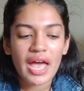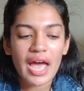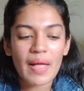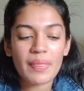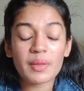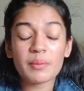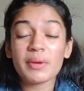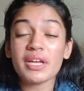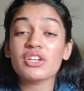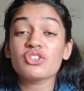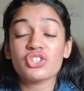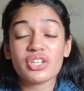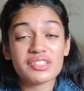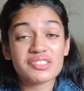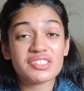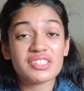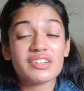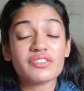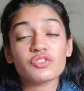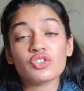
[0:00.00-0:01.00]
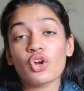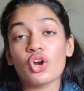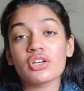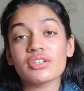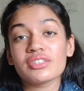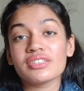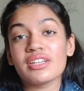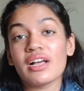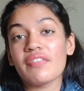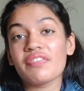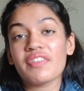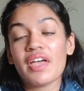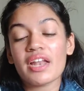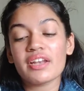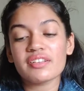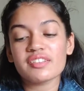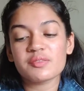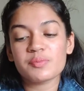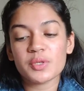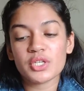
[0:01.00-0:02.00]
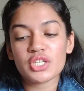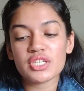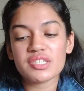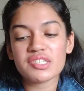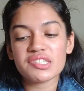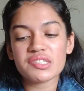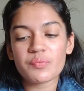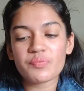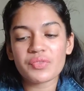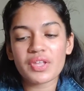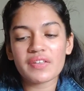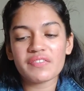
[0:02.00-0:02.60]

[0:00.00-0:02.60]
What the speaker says: And the main reason I've not done that is because